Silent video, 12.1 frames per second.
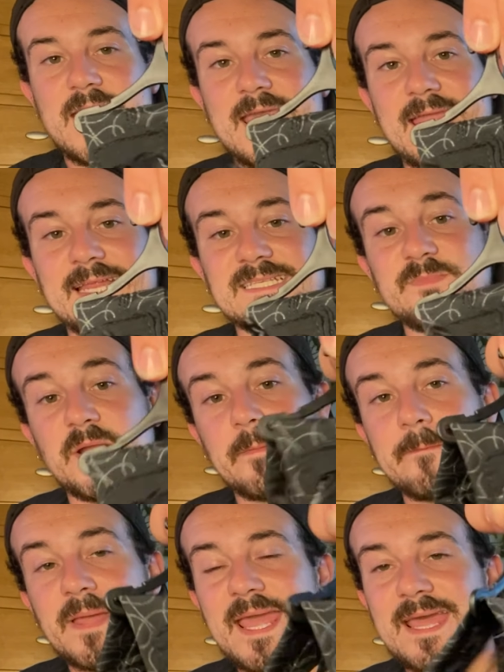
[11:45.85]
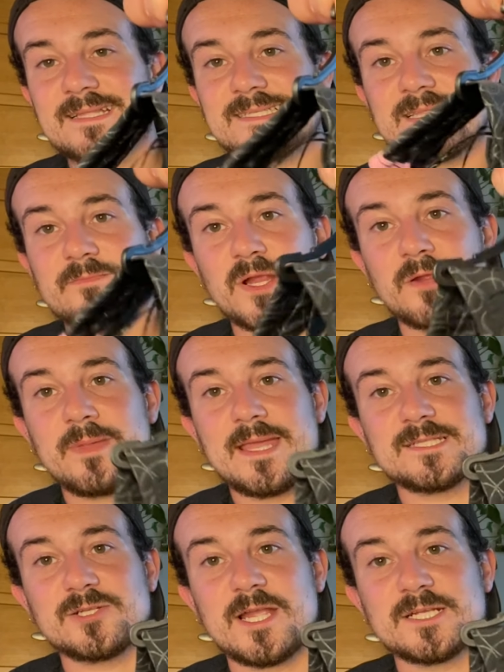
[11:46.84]
And it's a pair of pants, and the pair of
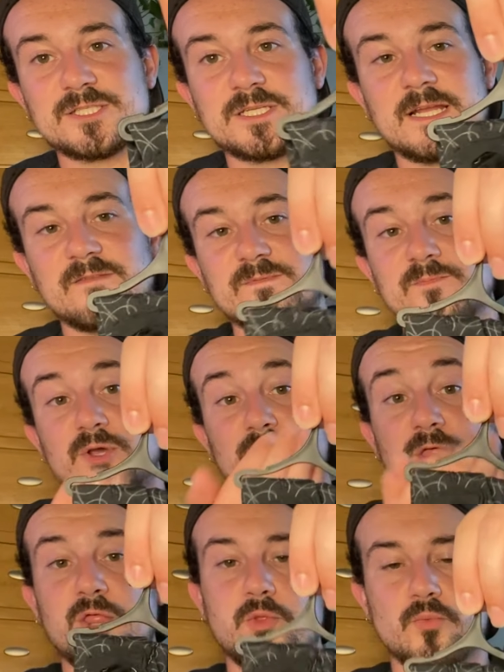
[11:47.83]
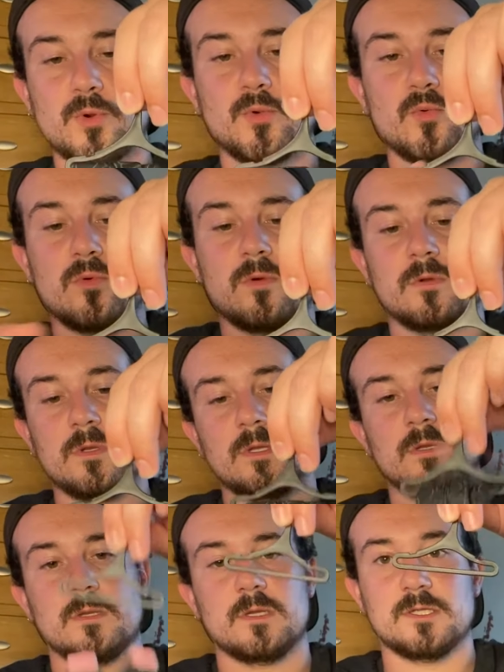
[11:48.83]
pants are actually kind of put through,
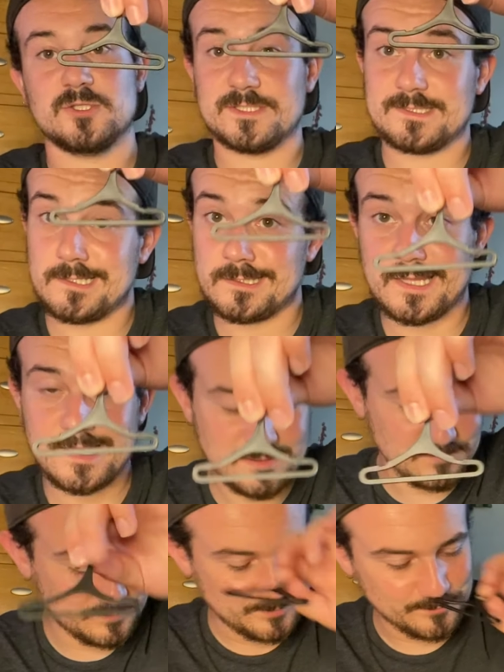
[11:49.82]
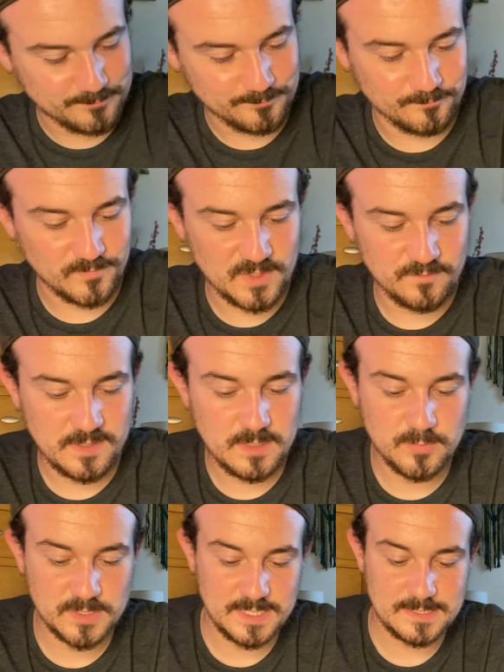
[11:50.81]
just like that. All right,
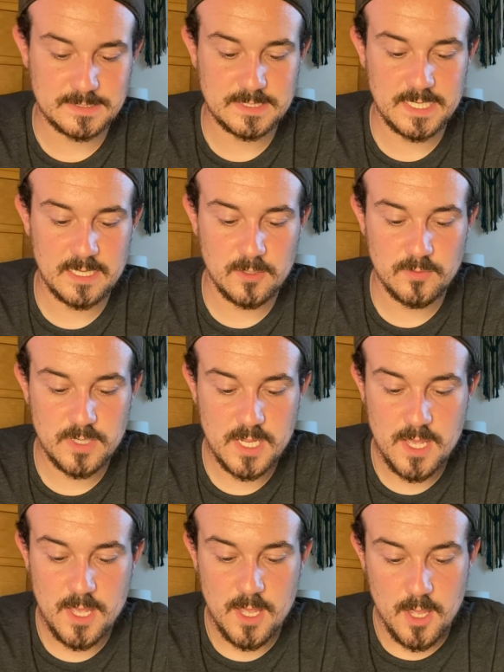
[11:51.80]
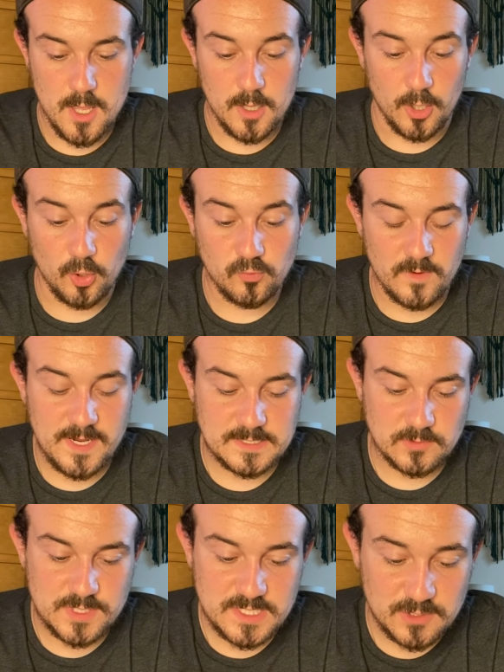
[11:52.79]
put that down. All right, so
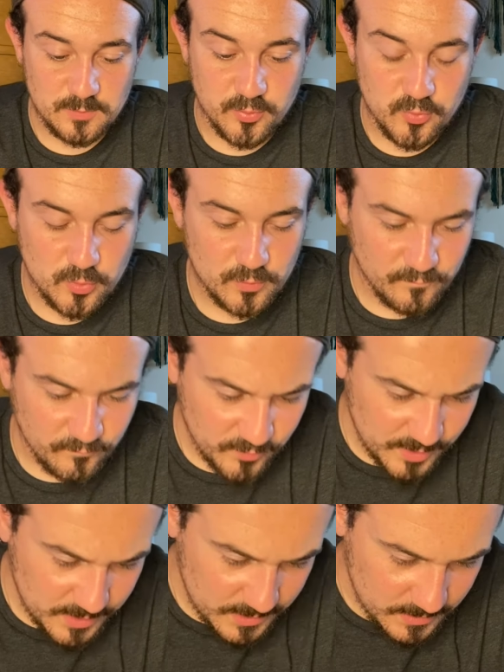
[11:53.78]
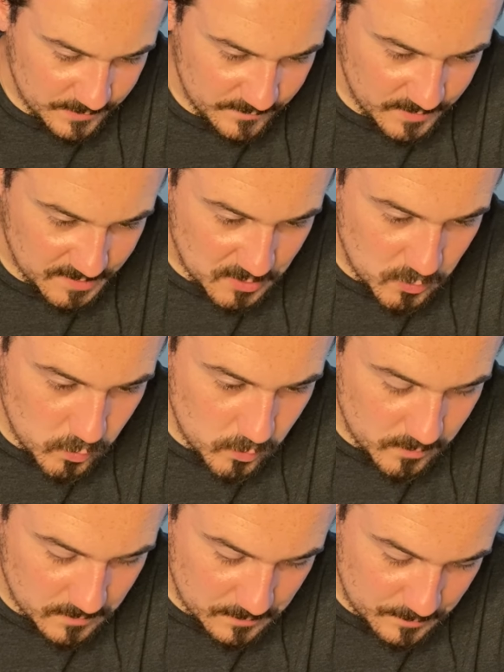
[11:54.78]
these are really, really
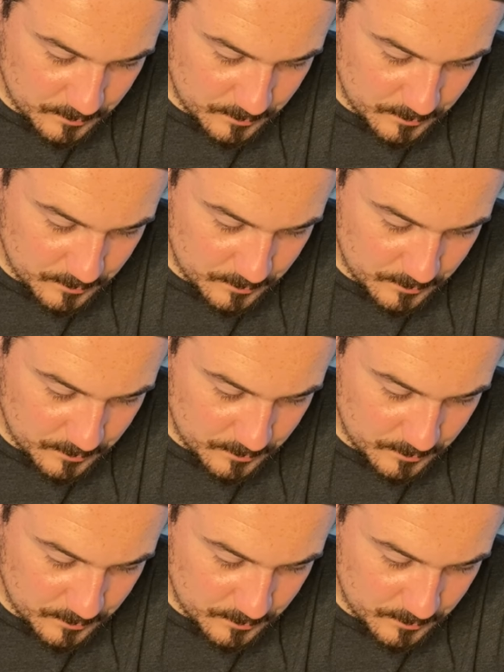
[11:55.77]
cool.